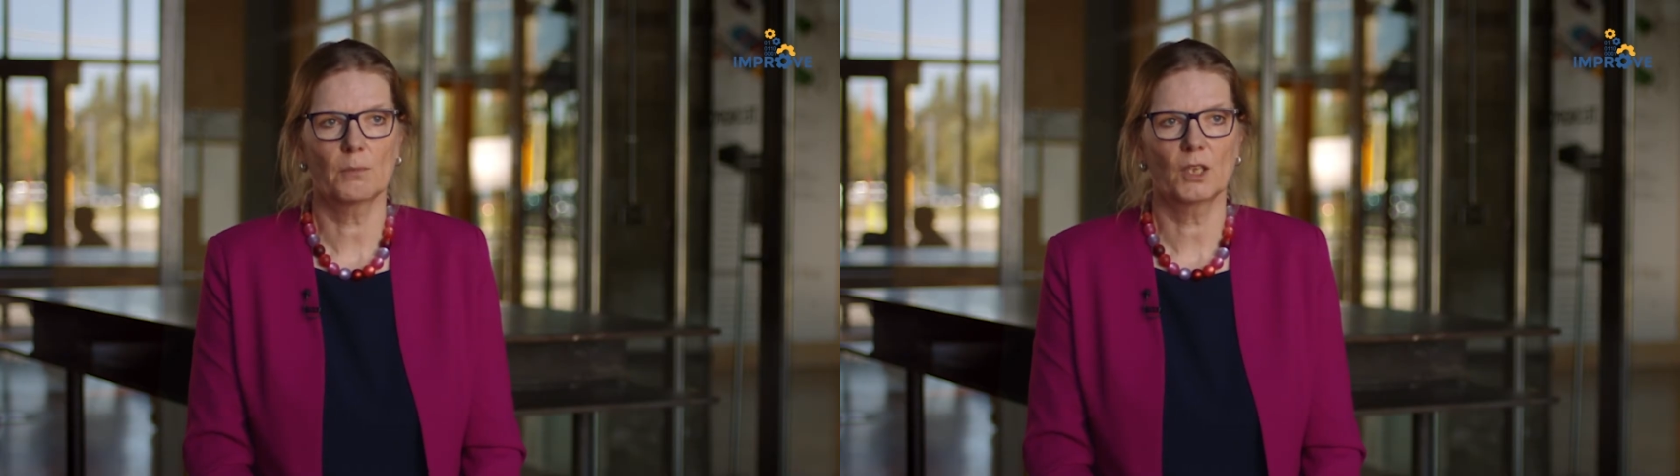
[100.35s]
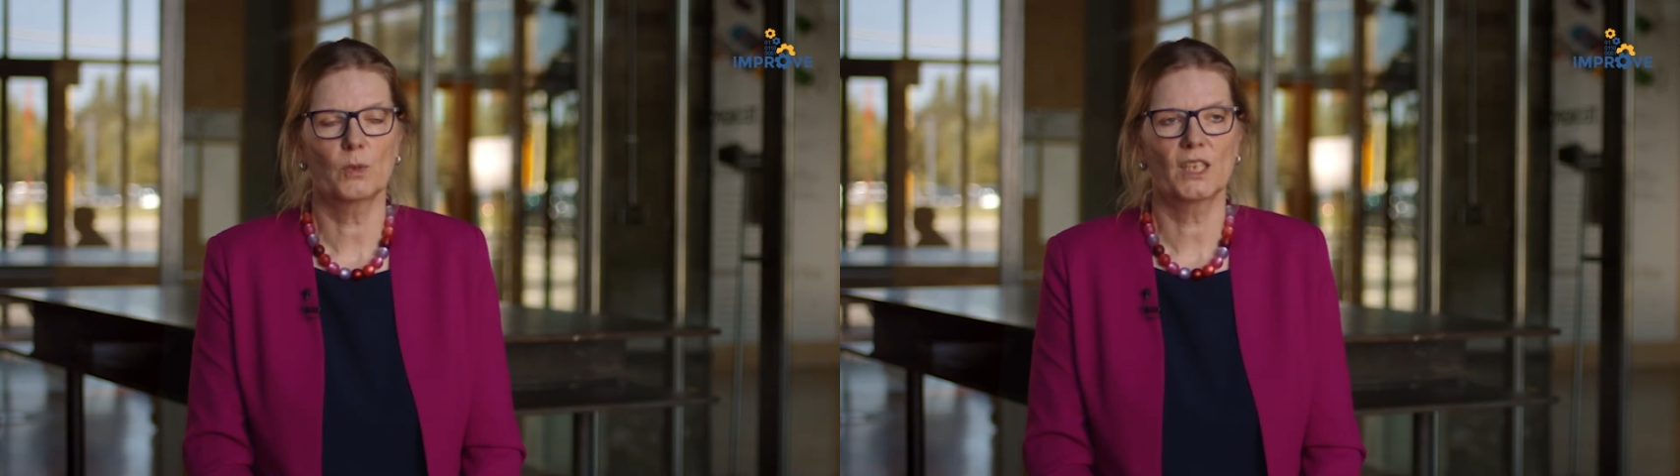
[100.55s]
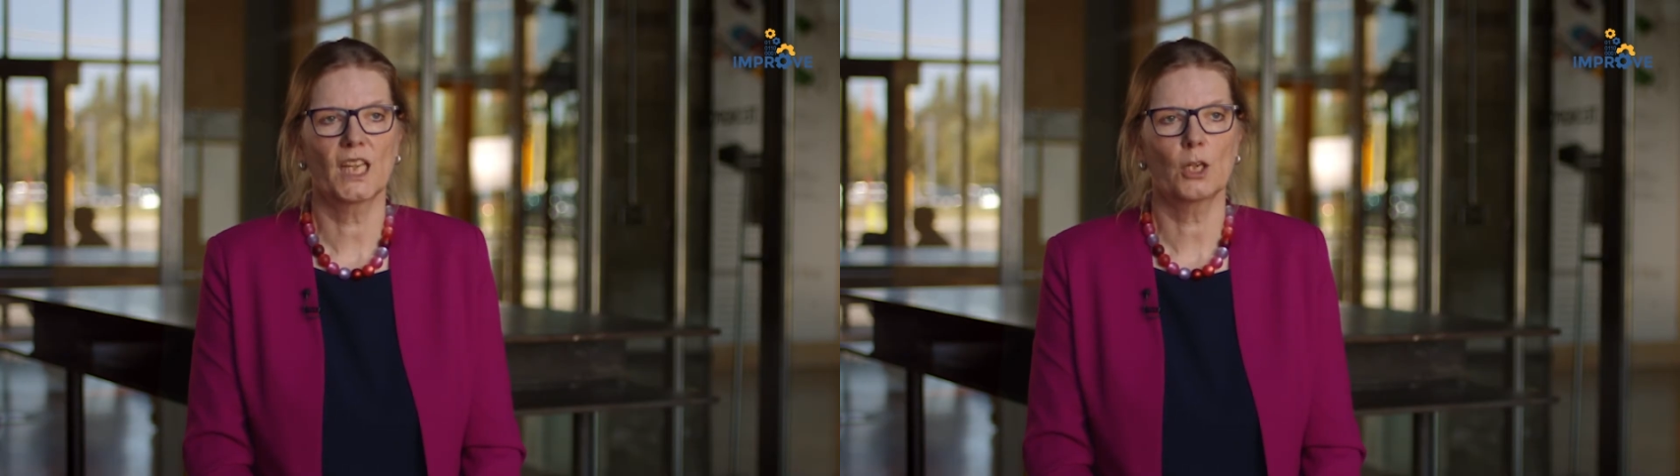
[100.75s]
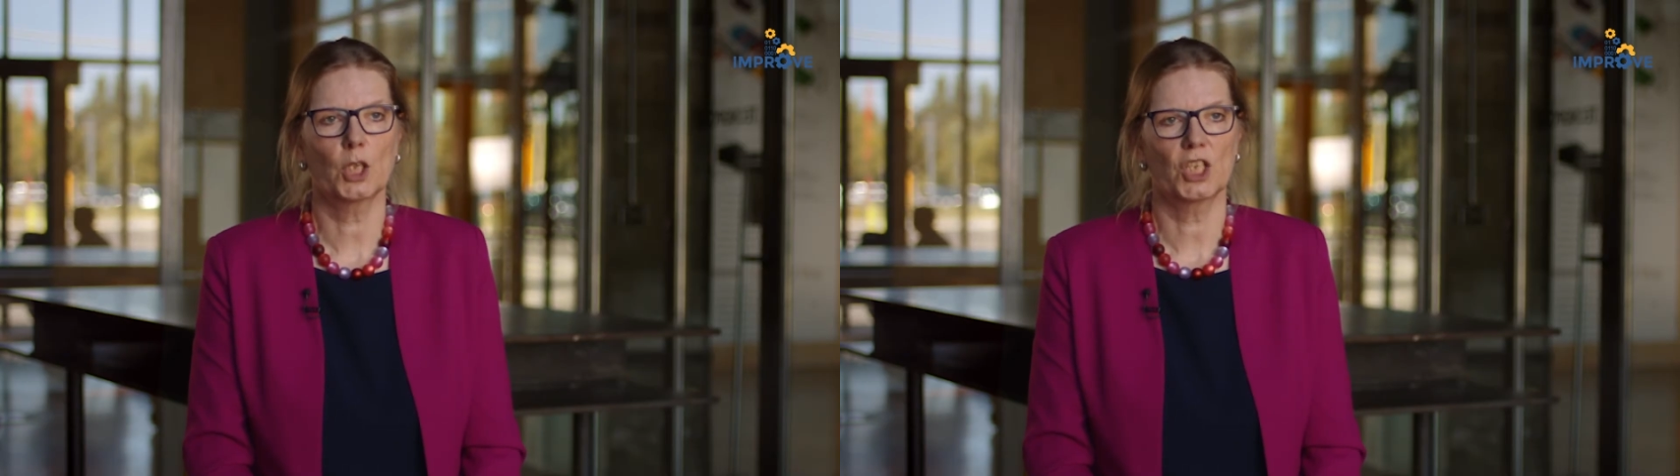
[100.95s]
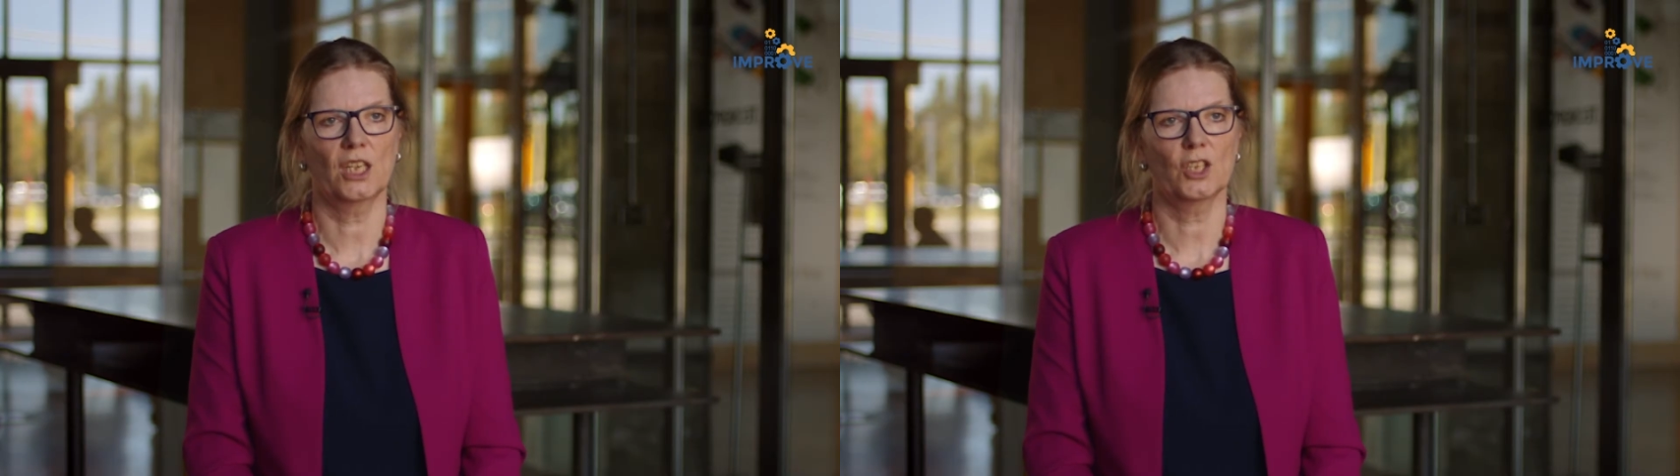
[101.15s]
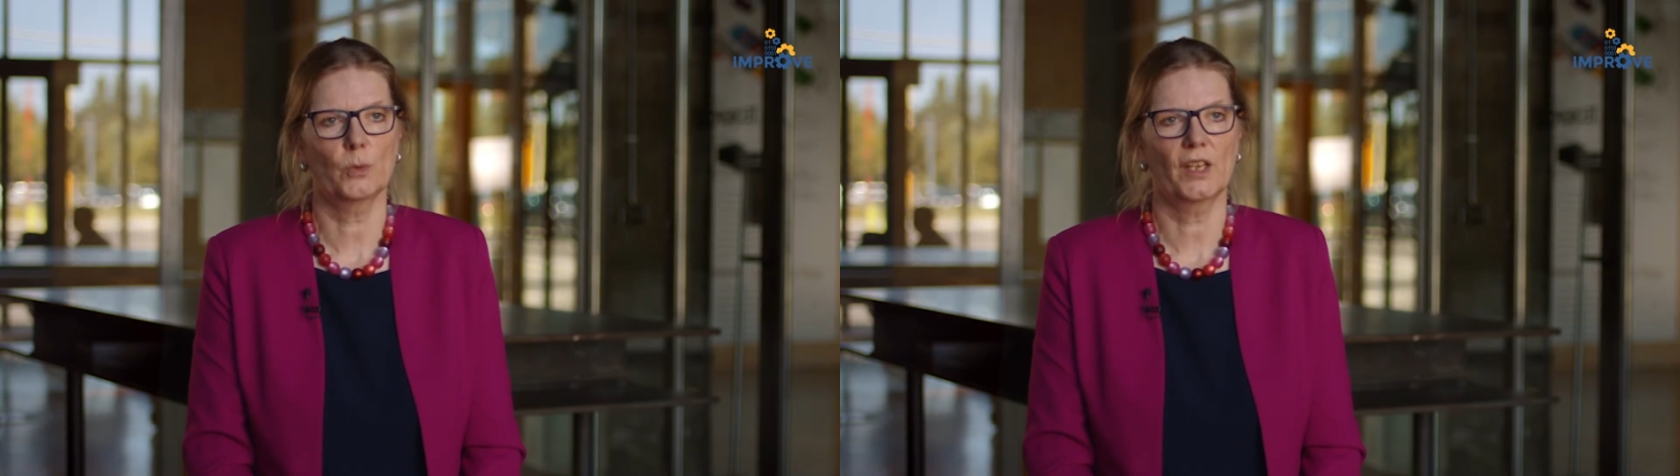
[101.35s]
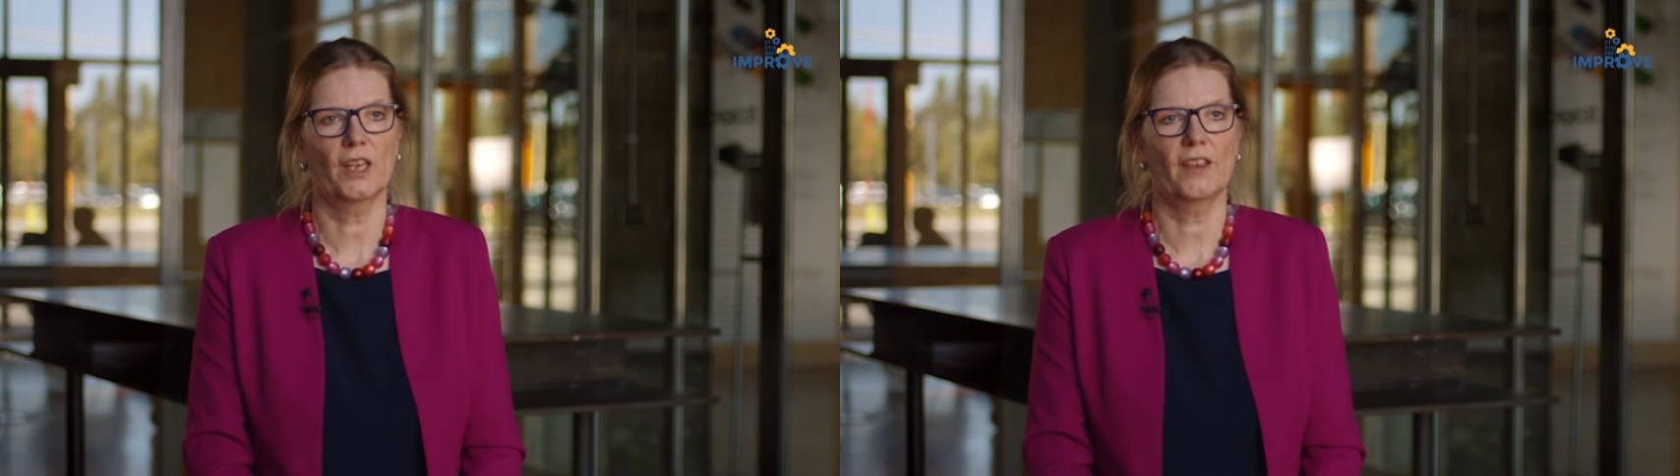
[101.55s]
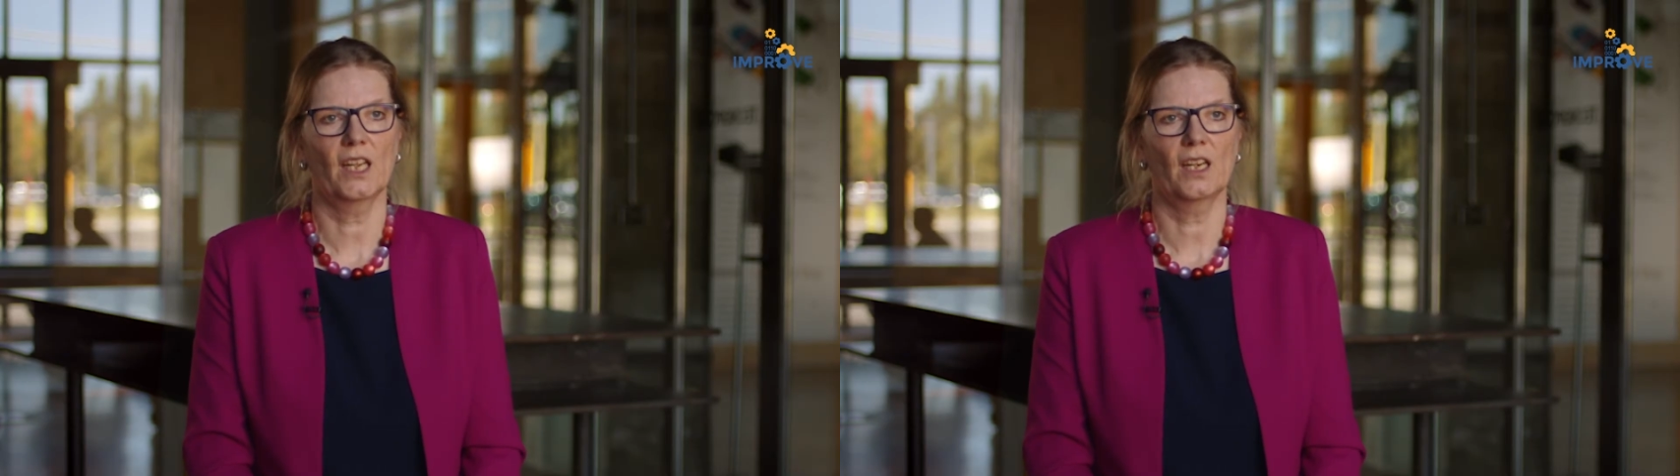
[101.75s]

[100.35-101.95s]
but we cannot judge whether they